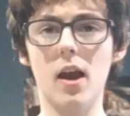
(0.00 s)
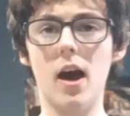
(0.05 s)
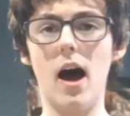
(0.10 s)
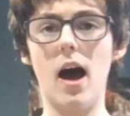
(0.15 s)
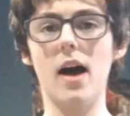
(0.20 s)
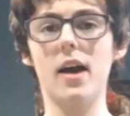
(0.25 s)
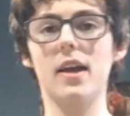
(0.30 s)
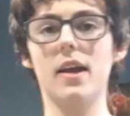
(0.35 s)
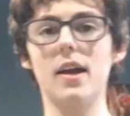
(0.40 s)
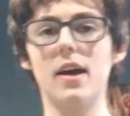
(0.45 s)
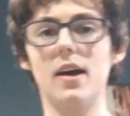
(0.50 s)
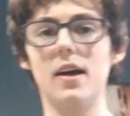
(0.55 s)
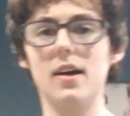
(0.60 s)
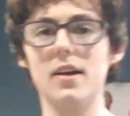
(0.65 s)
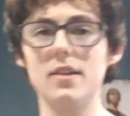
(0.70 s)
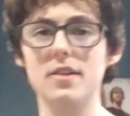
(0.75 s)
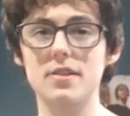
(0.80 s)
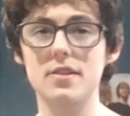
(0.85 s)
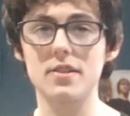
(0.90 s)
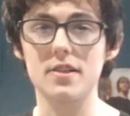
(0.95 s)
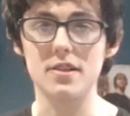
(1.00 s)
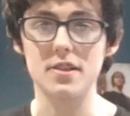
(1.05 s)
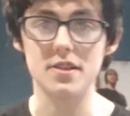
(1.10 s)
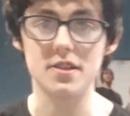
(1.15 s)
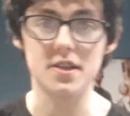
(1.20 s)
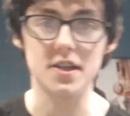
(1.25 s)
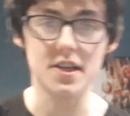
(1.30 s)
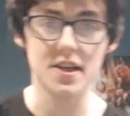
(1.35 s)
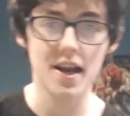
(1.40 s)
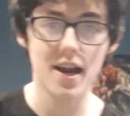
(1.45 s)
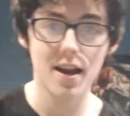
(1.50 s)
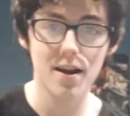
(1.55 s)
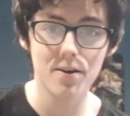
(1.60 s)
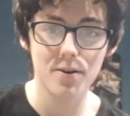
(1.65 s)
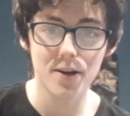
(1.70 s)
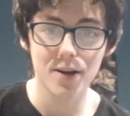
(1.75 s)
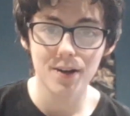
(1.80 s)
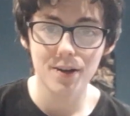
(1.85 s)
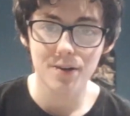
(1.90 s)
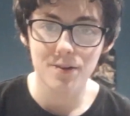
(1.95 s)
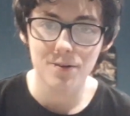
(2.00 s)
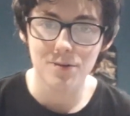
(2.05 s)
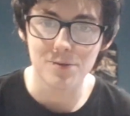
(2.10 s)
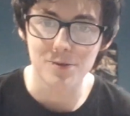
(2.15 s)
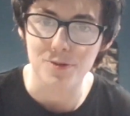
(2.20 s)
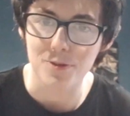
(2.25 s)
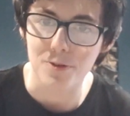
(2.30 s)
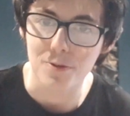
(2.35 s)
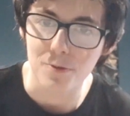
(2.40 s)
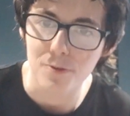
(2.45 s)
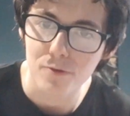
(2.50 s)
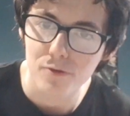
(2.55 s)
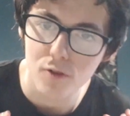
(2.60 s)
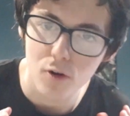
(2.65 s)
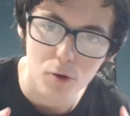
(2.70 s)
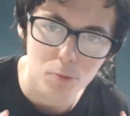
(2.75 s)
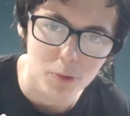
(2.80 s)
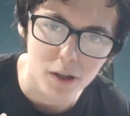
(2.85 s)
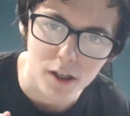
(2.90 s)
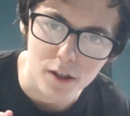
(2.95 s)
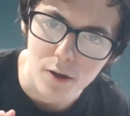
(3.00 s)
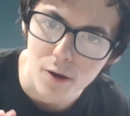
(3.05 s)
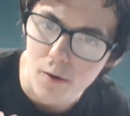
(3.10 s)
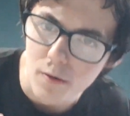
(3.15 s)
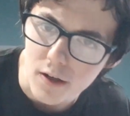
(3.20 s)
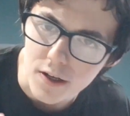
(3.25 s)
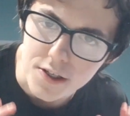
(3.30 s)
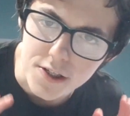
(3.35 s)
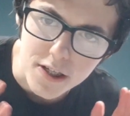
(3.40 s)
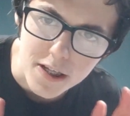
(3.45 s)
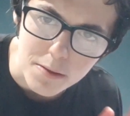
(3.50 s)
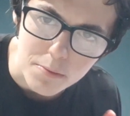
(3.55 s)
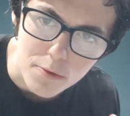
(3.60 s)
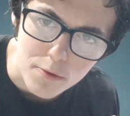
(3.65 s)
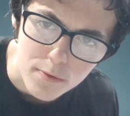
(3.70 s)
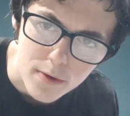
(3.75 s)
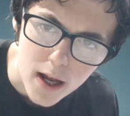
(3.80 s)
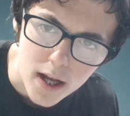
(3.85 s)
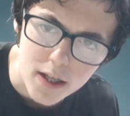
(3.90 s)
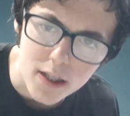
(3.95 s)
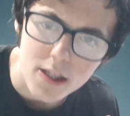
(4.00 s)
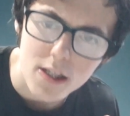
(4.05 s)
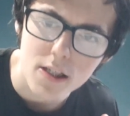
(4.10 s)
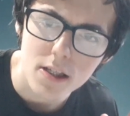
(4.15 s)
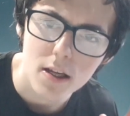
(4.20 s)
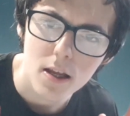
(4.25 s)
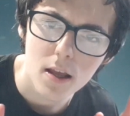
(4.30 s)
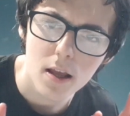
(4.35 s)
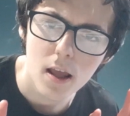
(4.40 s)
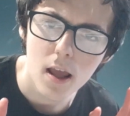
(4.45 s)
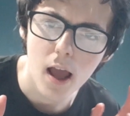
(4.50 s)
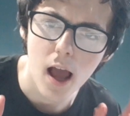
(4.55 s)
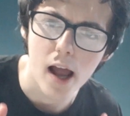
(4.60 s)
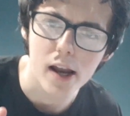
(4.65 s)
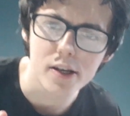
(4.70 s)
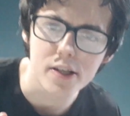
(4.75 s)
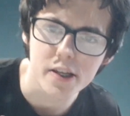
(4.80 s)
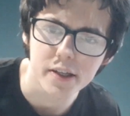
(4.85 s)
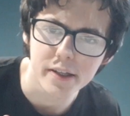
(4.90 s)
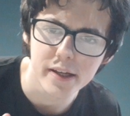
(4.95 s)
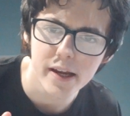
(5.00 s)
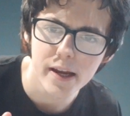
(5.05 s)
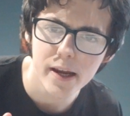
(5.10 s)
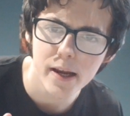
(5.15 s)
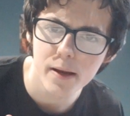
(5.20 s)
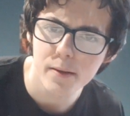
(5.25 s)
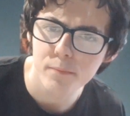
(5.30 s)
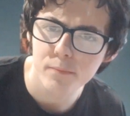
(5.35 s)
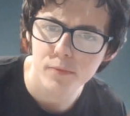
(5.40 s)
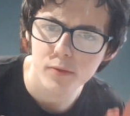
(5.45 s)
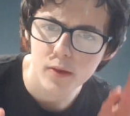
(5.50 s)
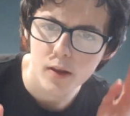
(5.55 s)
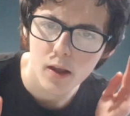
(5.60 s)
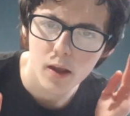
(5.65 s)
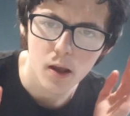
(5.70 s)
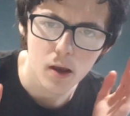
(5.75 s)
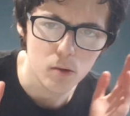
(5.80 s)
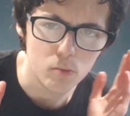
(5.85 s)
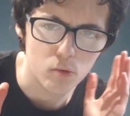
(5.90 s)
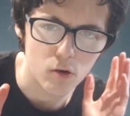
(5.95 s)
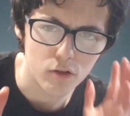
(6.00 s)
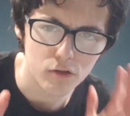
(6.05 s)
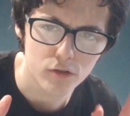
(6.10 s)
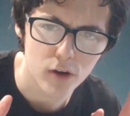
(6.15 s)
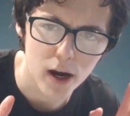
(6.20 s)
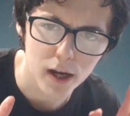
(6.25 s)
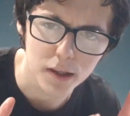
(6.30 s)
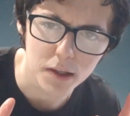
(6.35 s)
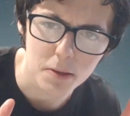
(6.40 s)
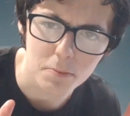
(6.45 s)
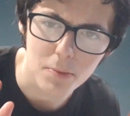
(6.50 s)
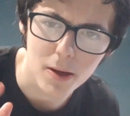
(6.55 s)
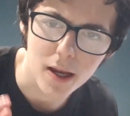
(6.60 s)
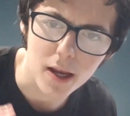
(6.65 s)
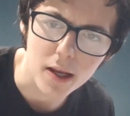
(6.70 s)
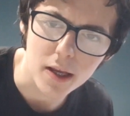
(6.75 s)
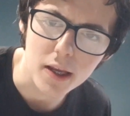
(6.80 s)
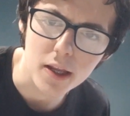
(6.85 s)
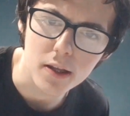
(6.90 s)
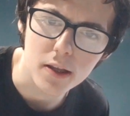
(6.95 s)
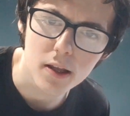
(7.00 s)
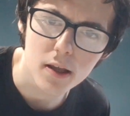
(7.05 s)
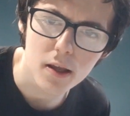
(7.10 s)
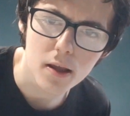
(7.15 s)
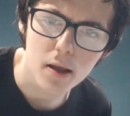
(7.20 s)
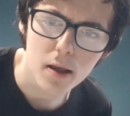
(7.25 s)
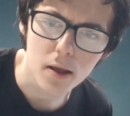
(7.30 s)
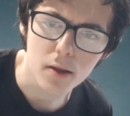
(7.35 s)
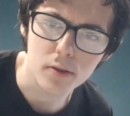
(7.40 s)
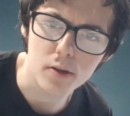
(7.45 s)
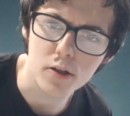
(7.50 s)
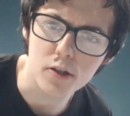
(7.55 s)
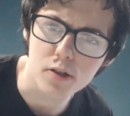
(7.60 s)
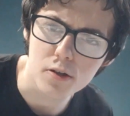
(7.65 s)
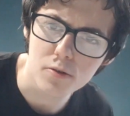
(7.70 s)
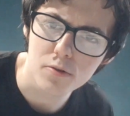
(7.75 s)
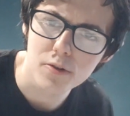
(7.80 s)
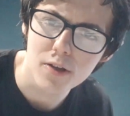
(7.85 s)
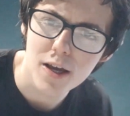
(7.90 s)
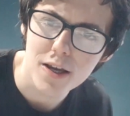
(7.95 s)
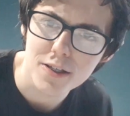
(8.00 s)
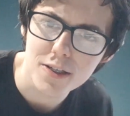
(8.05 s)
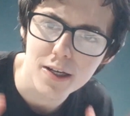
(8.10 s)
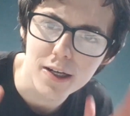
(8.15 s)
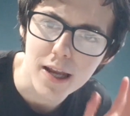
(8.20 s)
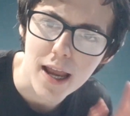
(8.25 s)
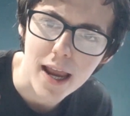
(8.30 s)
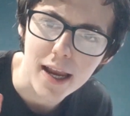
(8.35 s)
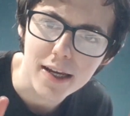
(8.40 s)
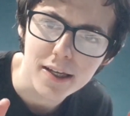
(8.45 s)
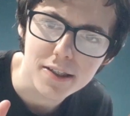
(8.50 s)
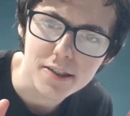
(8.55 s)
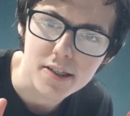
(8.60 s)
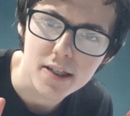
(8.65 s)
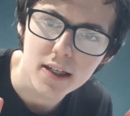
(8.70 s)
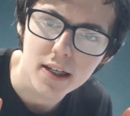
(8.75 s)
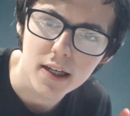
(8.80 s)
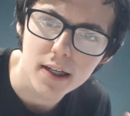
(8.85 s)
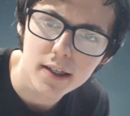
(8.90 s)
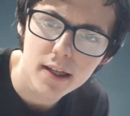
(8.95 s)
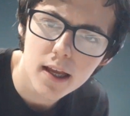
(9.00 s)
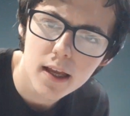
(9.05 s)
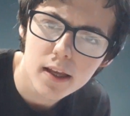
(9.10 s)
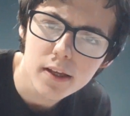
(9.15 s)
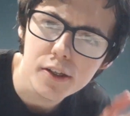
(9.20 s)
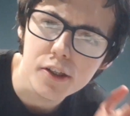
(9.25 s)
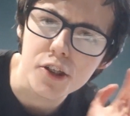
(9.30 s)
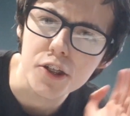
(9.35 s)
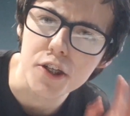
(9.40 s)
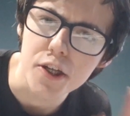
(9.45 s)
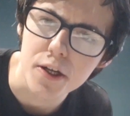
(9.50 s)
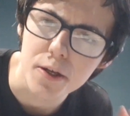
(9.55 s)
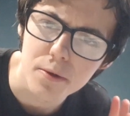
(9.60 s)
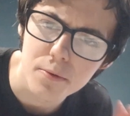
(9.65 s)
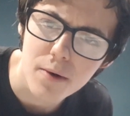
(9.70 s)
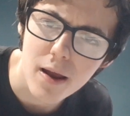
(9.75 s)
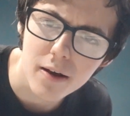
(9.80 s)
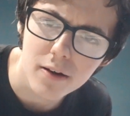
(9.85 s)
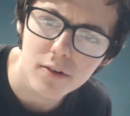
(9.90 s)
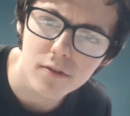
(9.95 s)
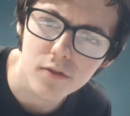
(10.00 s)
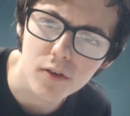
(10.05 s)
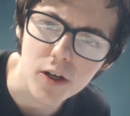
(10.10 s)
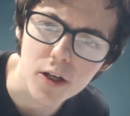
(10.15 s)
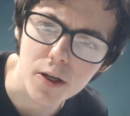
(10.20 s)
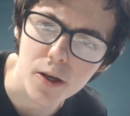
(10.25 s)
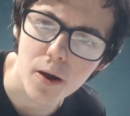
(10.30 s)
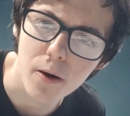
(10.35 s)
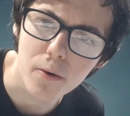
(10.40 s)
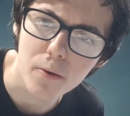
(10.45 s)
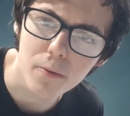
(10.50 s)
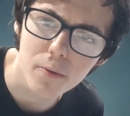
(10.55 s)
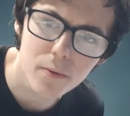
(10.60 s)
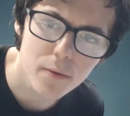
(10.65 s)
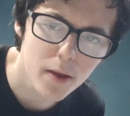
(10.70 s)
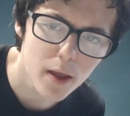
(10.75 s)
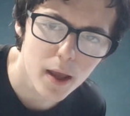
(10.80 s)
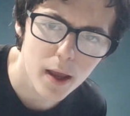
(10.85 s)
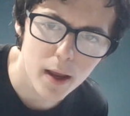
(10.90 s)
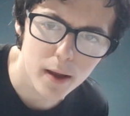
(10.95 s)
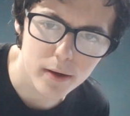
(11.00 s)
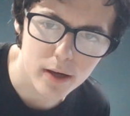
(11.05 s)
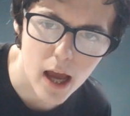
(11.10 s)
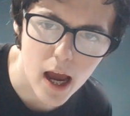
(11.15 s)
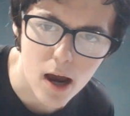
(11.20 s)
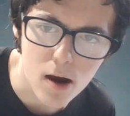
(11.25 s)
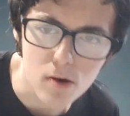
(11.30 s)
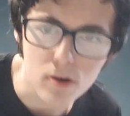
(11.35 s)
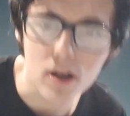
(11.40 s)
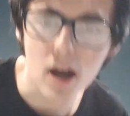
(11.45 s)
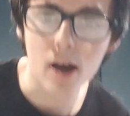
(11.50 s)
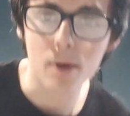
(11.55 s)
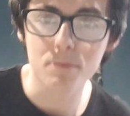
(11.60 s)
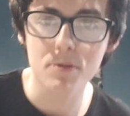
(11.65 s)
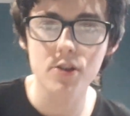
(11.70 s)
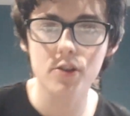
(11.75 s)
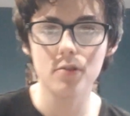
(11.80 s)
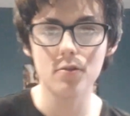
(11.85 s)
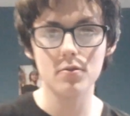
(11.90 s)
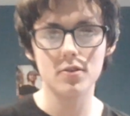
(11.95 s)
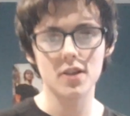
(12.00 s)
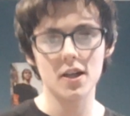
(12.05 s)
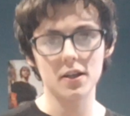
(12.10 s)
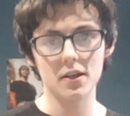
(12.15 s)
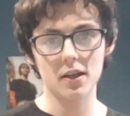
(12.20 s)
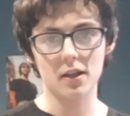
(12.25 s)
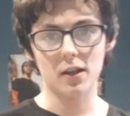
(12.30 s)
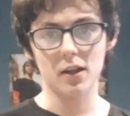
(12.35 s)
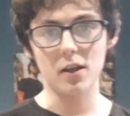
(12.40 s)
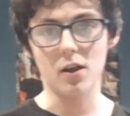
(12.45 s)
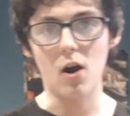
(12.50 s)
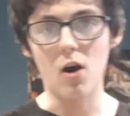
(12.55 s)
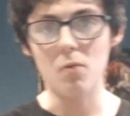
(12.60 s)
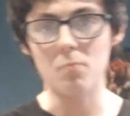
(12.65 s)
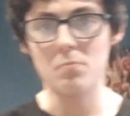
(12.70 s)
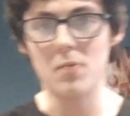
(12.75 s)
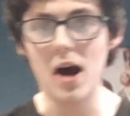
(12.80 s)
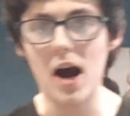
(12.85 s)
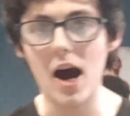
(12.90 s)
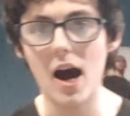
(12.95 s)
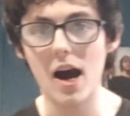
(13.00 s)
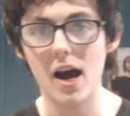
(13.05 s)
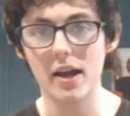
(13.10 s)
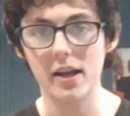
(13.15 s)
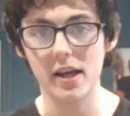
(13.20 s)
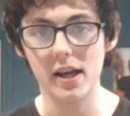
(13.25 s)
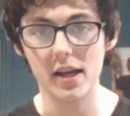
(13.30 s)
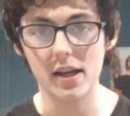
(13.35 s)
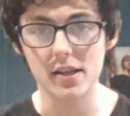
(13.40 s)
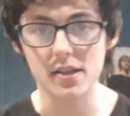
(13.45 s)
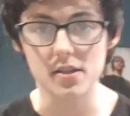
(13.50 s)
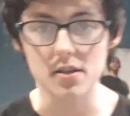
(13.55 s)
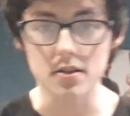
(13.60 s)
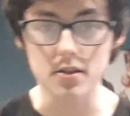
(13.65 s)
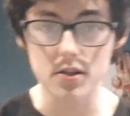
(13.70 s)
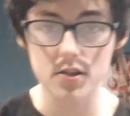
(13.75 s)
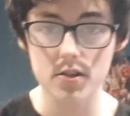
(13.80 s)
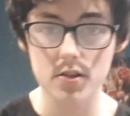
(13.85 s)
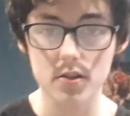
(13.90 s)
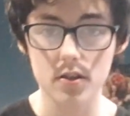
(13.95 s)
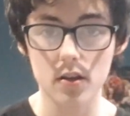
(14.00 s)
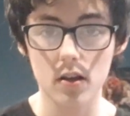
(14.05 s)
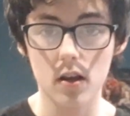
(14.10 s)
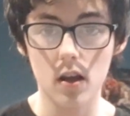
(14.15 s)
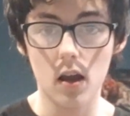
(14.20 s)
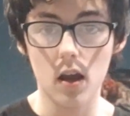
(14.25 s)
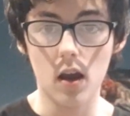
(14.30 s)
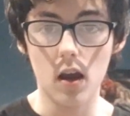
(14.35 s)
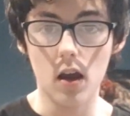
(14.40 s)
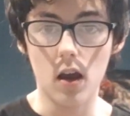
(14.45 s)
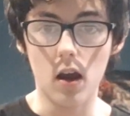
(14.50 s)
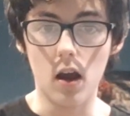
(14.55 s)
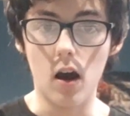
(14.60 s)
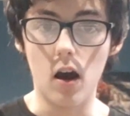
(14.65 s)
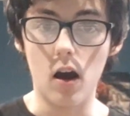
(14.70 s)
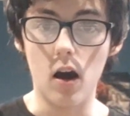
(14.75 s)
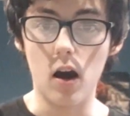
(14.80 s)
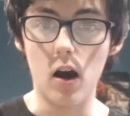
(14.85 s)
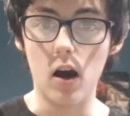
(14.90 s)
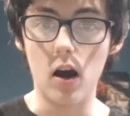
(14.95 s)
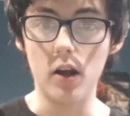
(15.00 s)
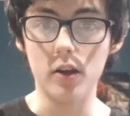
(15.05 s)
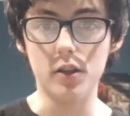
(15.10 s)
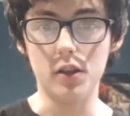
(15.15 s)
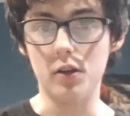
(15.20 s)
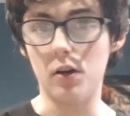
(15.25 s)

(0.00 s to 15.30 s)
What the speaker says: Hi guys, this is Thierry, also formerly known as Demon Rants, and today we're finally making the 2018 year-end video. Now, I'm still technically on my hiatus, for